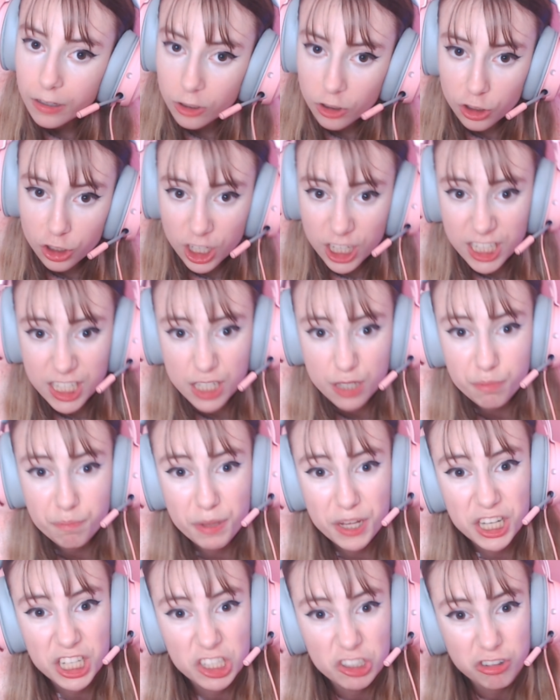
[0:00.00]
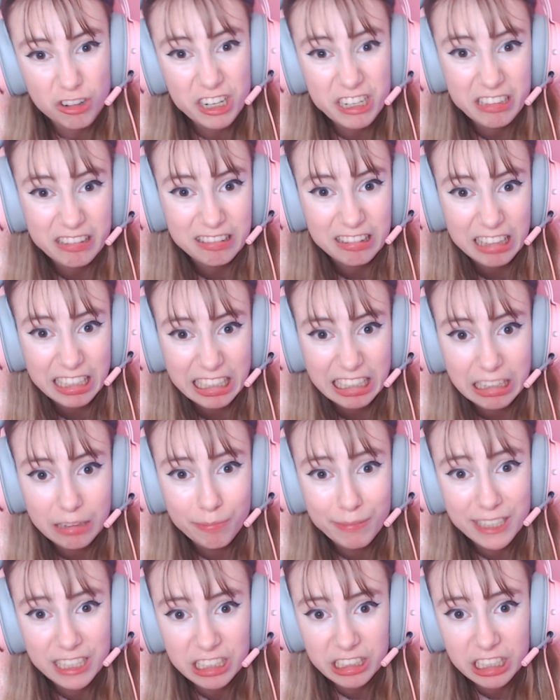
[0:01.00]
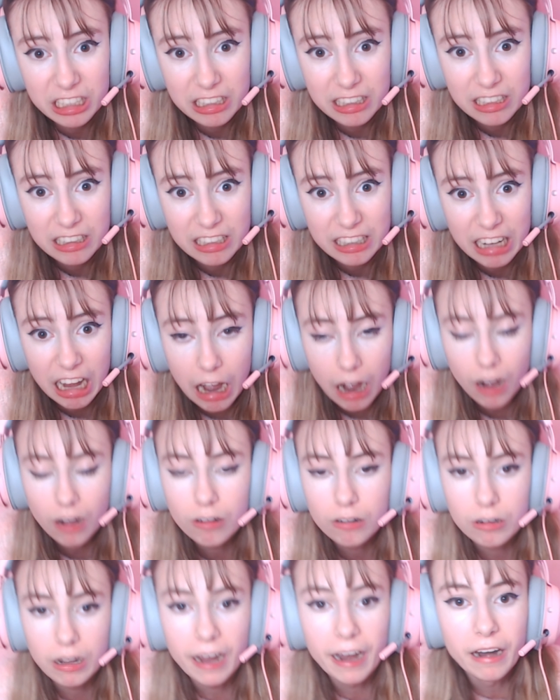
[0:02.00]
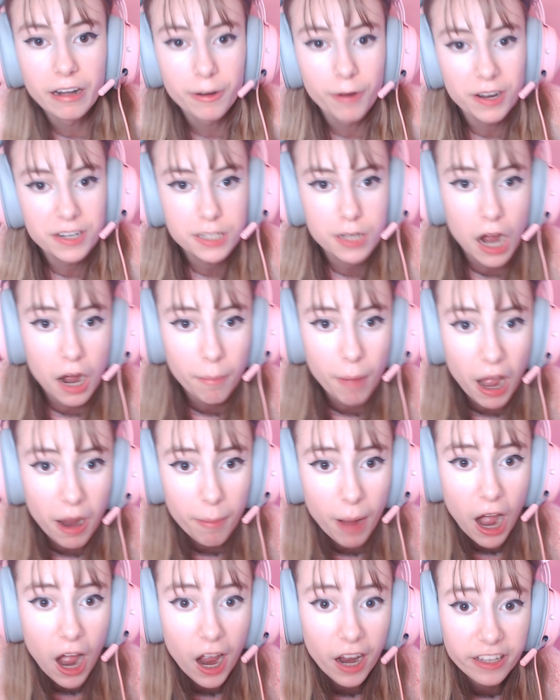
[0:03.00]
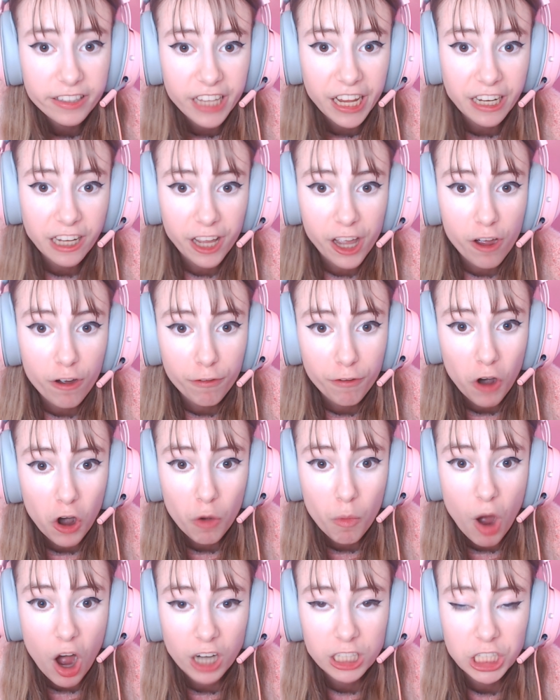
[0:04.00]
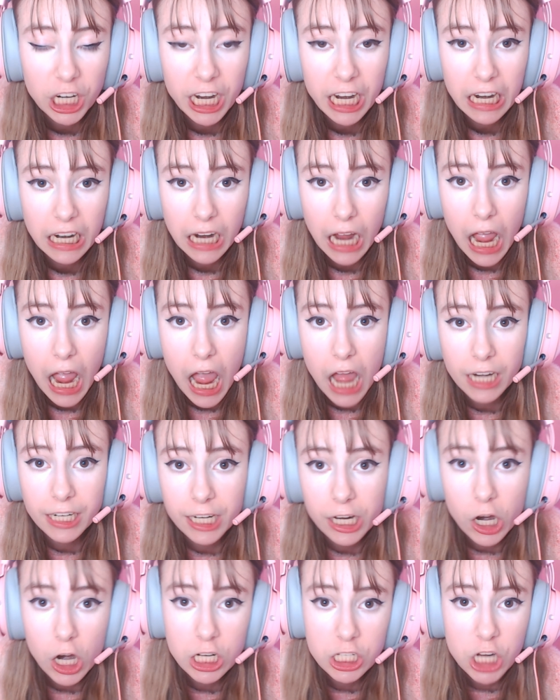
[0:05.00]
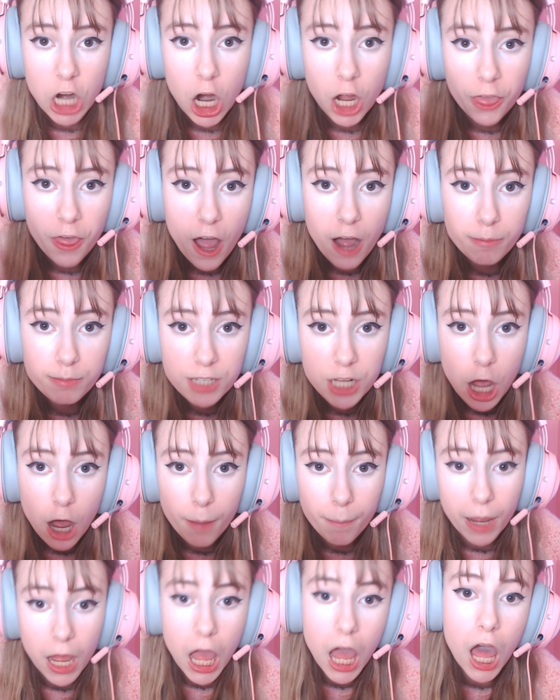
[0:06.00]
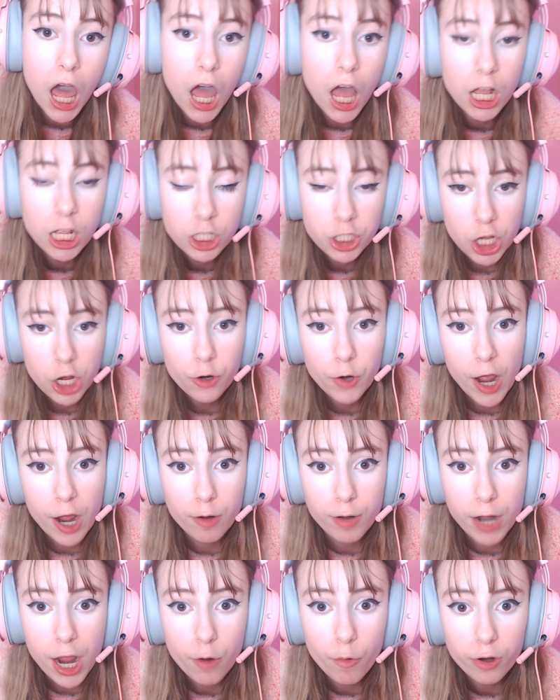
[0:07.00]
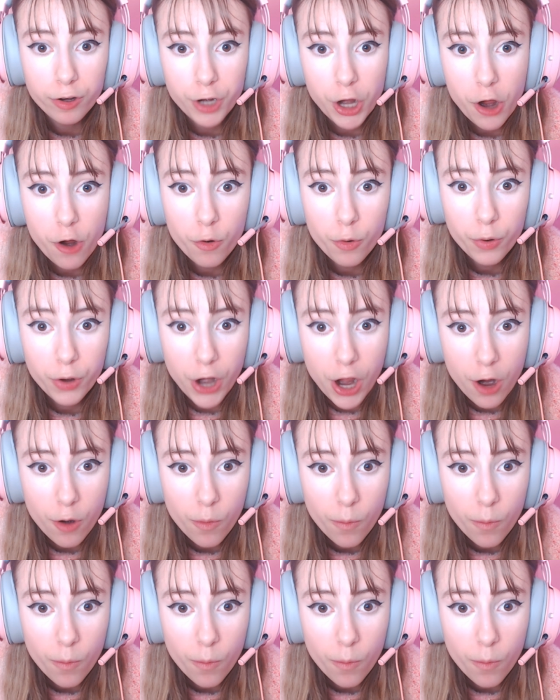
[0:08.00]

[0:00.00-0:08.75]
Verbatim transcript: crispy treat thingamajig. Yeah, okay, anyways, uh, bye bye. Thank you for watching, and here's your thumbs up. Do do do do do